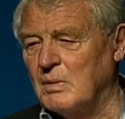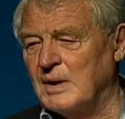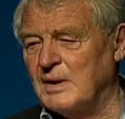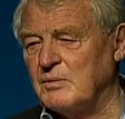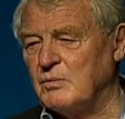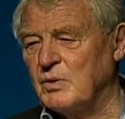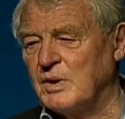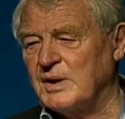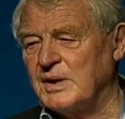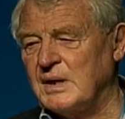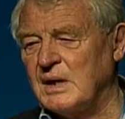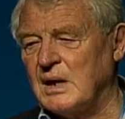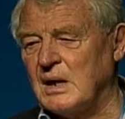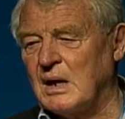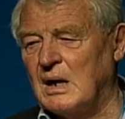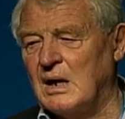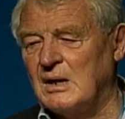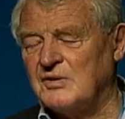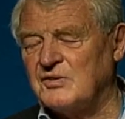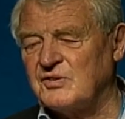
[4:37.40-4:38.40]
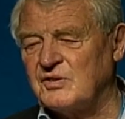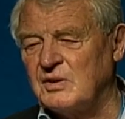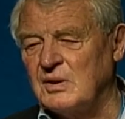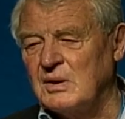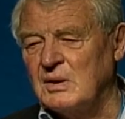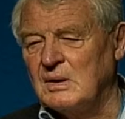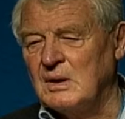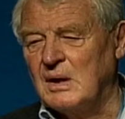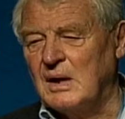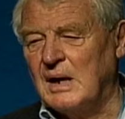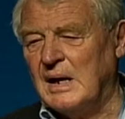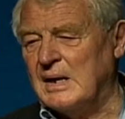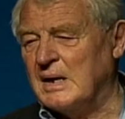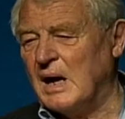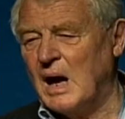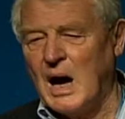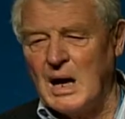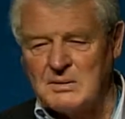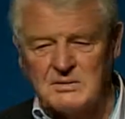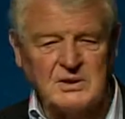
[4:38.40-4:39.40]
working class, an
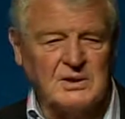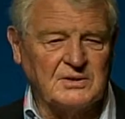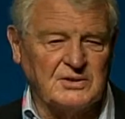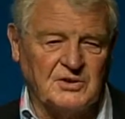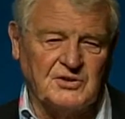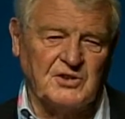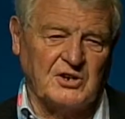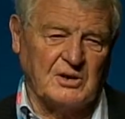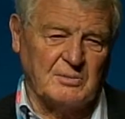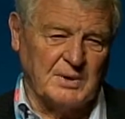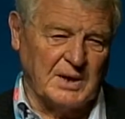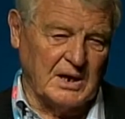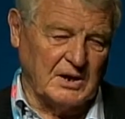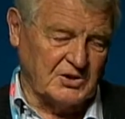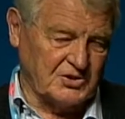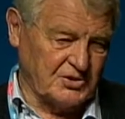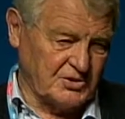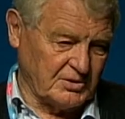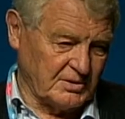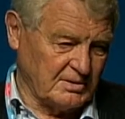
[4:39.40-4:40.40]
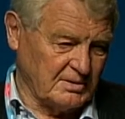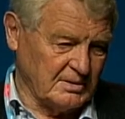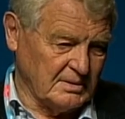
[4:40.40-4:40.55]
utter determination